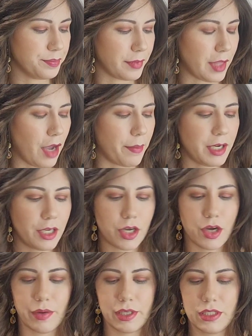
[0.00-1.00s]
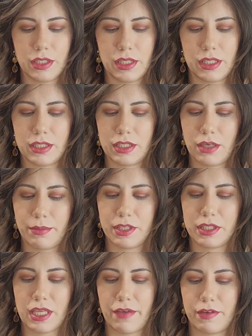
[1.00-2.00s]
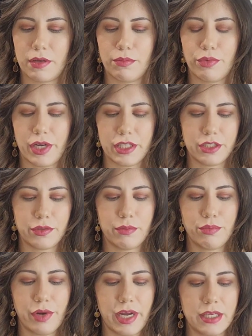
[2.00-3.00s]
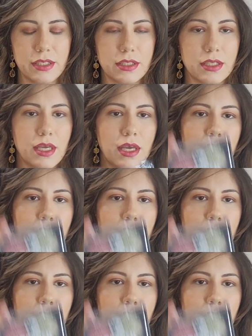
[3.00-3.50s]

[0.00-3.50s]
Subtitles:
Now I'm going to go into this W7 Press to Impress,